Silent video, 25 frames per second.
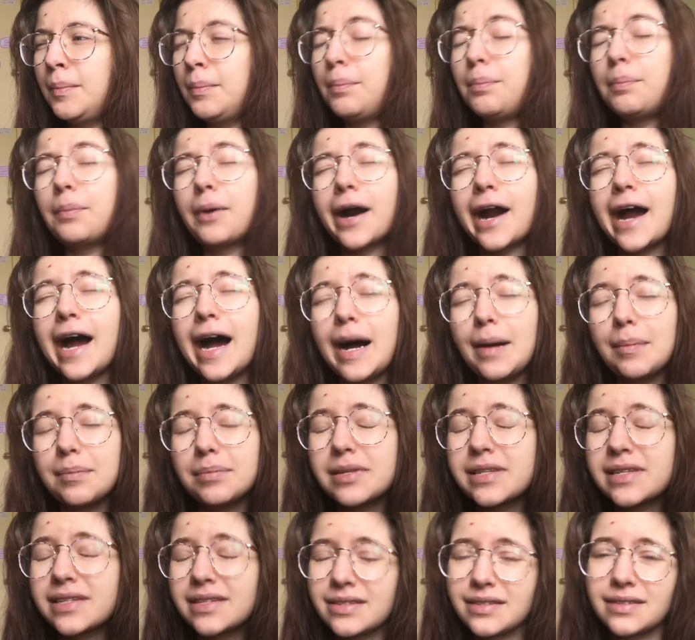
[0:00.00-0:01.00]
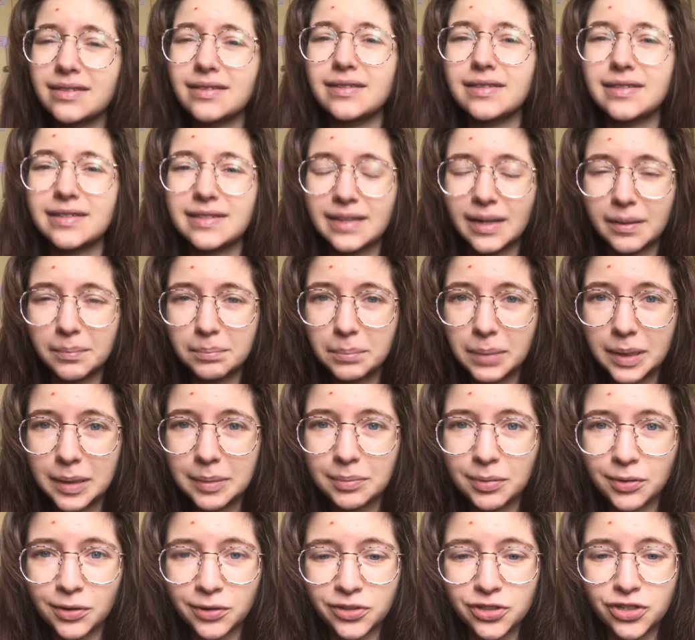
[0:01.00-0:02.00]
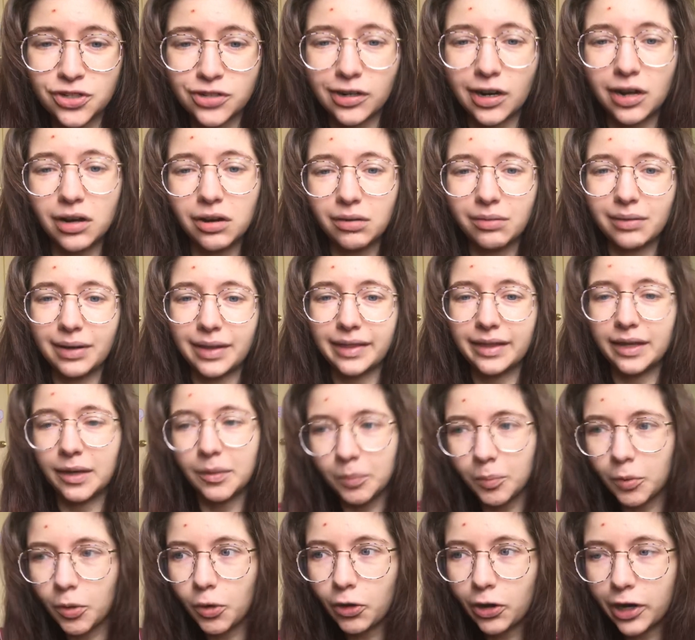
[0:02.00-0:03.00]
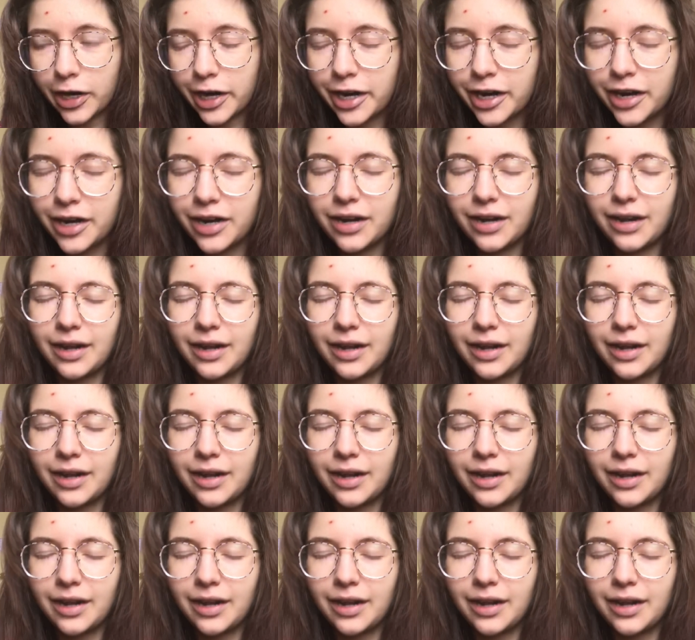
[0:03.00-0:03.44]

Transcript: Perhaps some people struggle with it more.